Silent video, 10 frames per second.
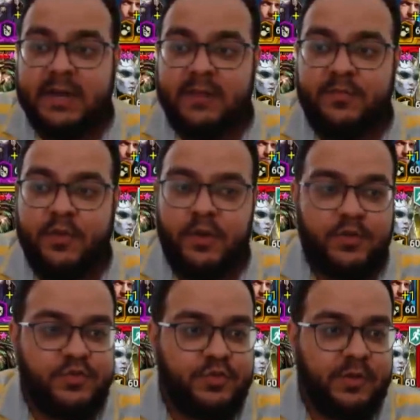I forgot
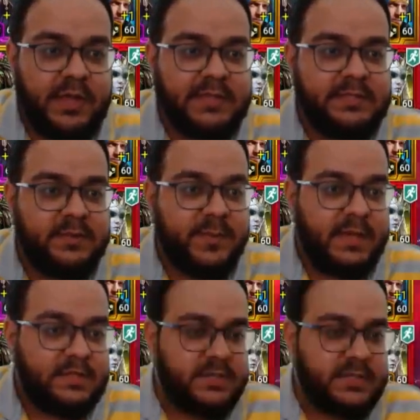to showcase the
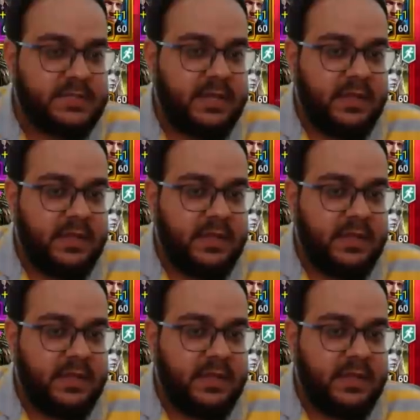masteries.